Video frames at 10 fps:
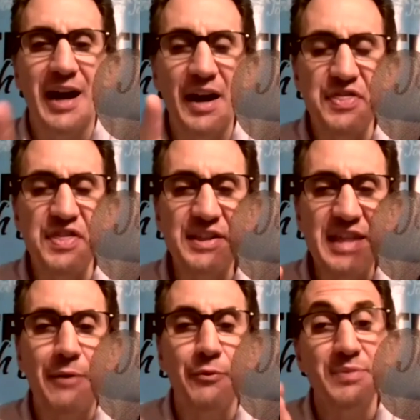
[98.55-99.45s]
I think
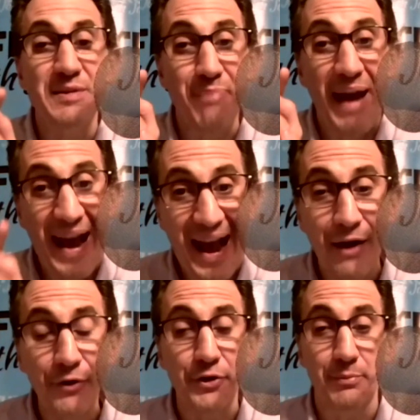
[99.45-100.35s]
that would be
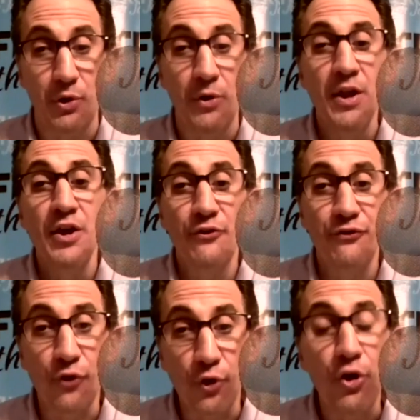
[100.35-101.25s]
palatable
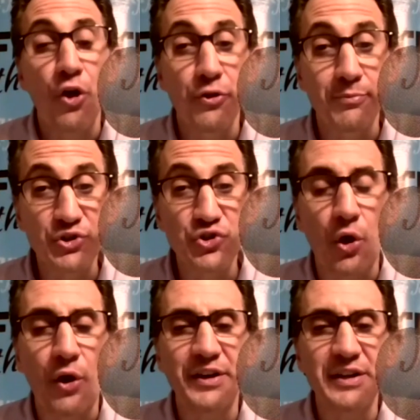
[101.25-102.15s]
for the
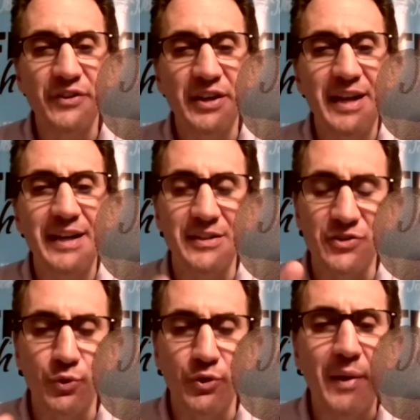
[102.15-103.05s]
majority of
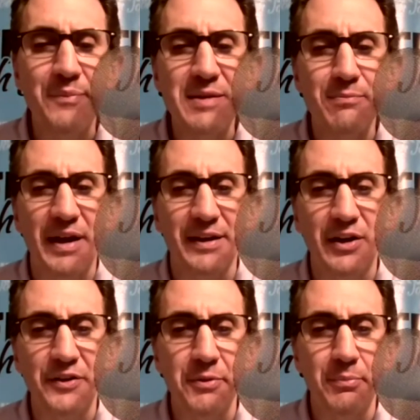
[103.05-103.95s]
Canadians. What do I mean by
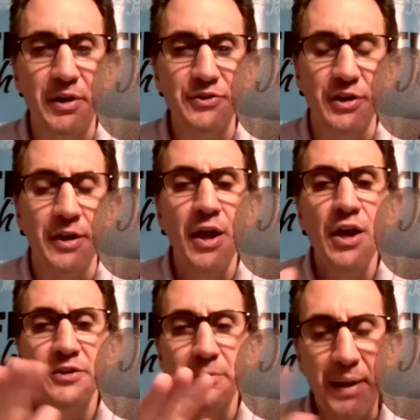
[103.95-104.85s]
cut the budget?
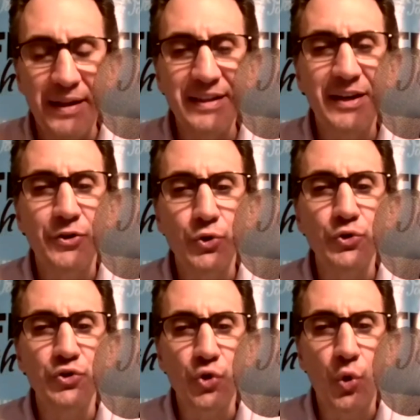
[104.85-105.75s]
Depending on who
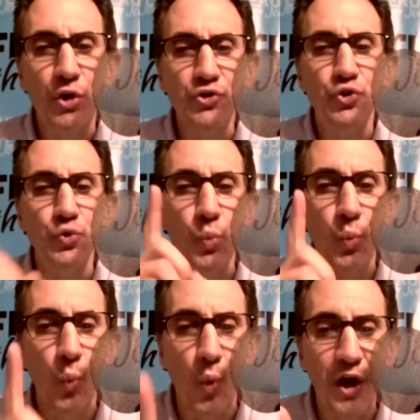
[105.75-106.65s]
you talk to,
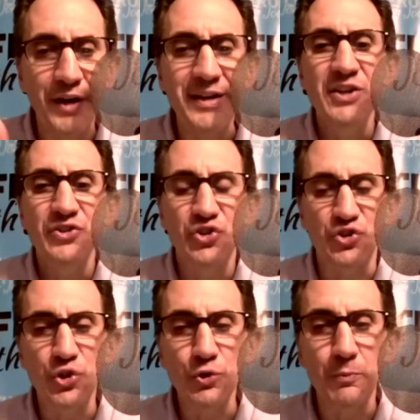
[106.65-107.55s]
one to
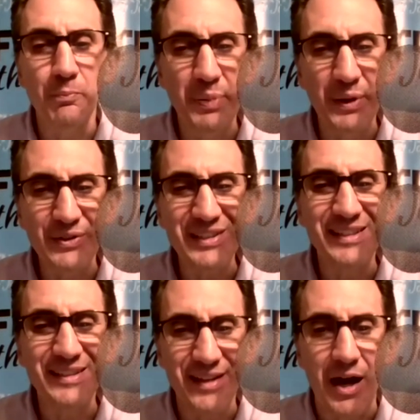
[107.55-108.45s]
two
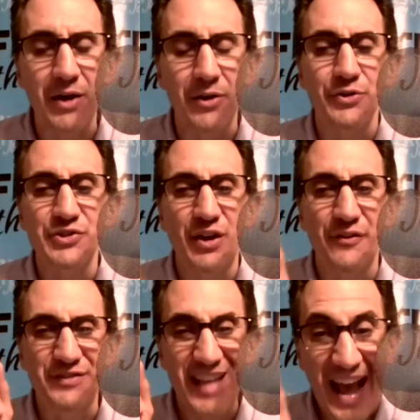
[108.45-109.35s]
billion dollars
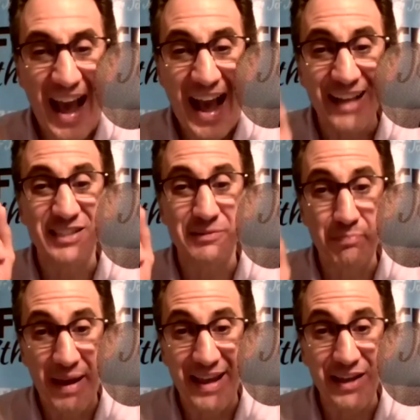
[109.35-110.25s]
of
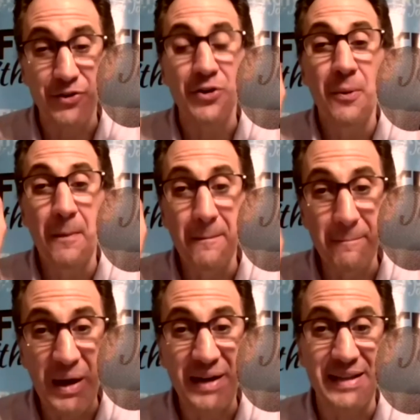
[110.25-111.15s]
taxpayer
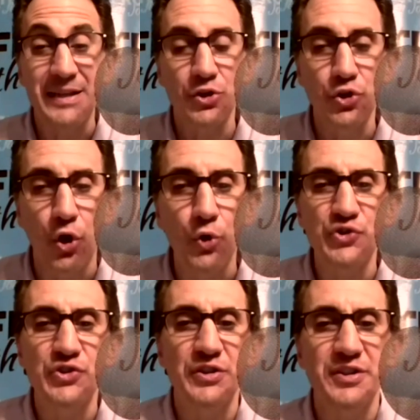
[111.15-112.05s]
money
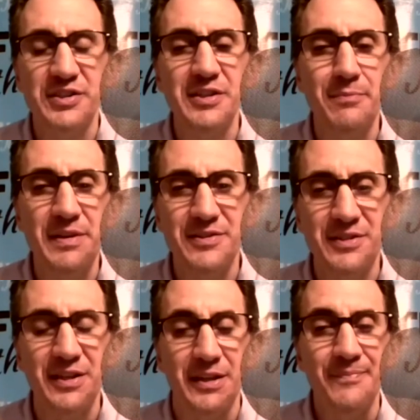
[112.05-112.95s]
goes to the
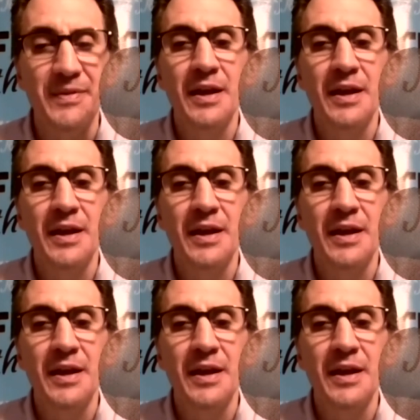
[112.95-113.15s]
CBC.